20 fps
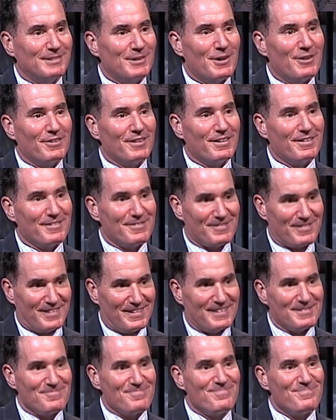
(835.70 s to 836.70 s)
Well,
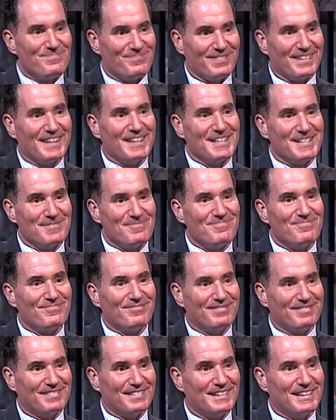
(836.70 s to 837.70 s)
thank you for joining us
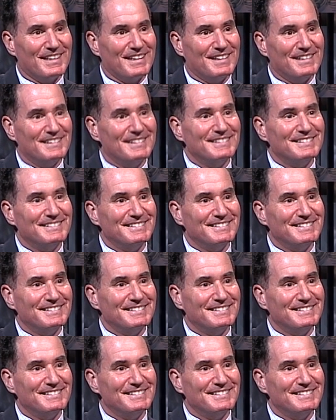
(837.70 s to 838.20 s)
today. That's